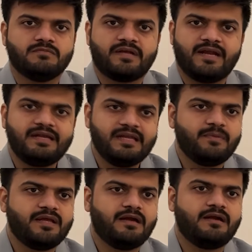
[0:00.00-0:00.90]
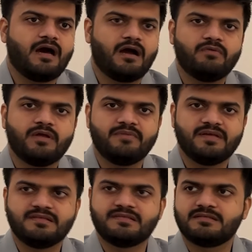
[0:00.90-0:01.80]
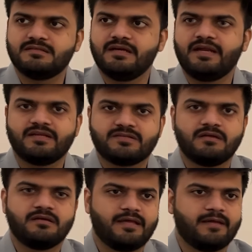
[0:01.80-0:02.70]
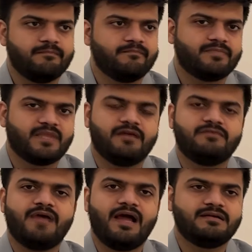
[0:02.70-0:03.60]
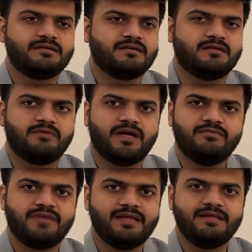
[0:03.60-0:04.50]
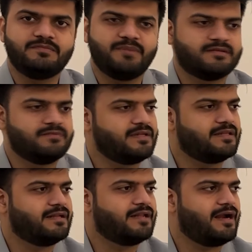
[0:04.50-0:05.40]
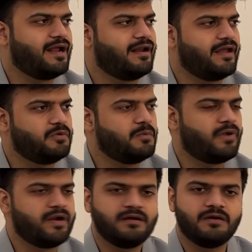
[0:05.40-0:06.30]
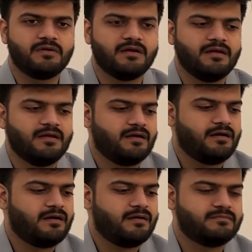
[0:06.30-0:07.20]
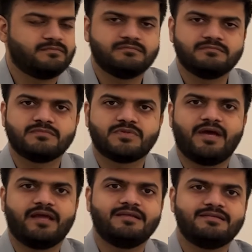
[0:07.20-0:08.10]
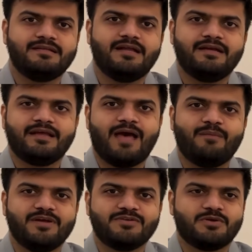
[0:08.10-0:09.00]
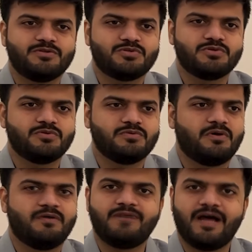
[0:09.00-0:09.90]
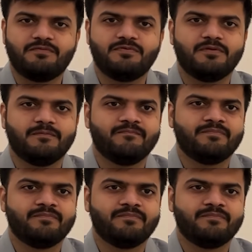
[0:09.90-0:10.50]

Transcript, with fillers: Red teaming and dark web is the next game. In fact, one very specific thing that I'd like to point out. So I can see that the camera is also of iPhone.